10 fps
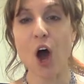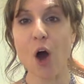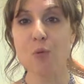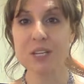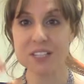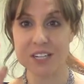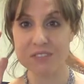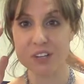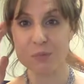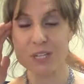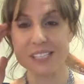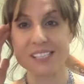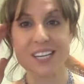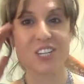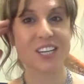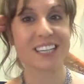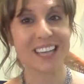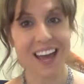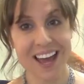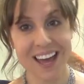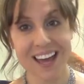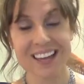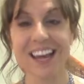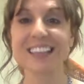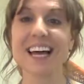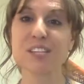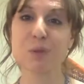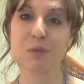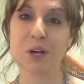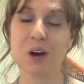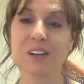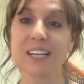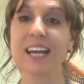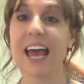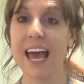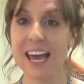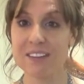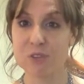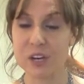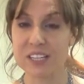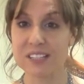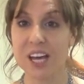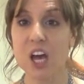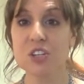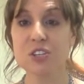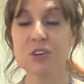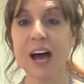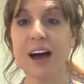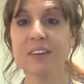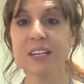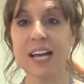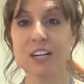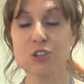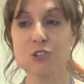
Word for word: we start to feel more sensation in the head, and that's why we call it head voice. So you have a natural